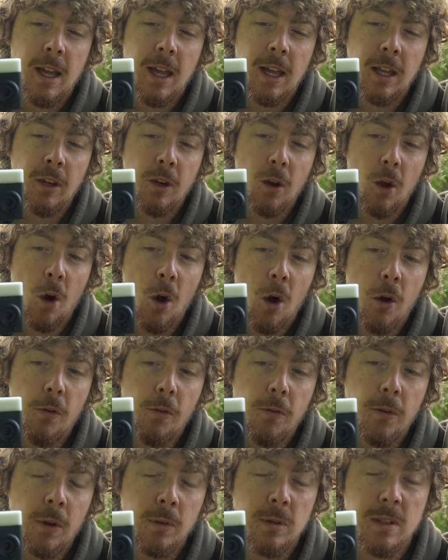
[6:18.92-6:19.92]
and
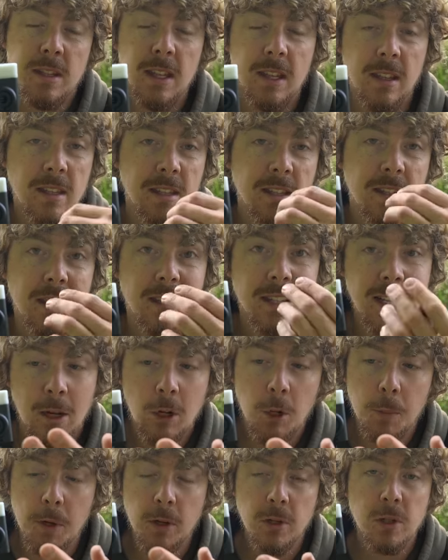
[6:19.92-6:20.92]
off. Now, as I said, this is a
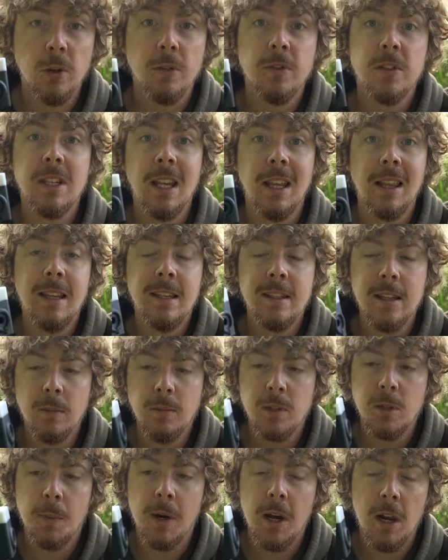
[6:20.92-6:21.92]
sounder box, so I've synced these
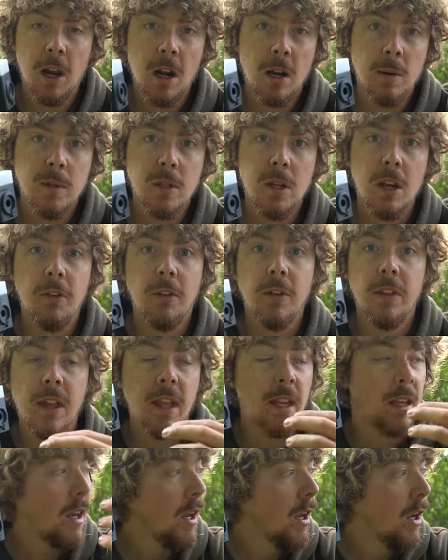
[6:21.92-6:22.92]
up to my alarm. So if I
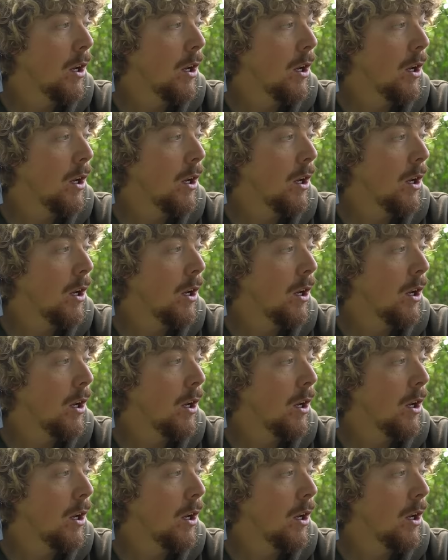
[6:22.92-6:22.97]
then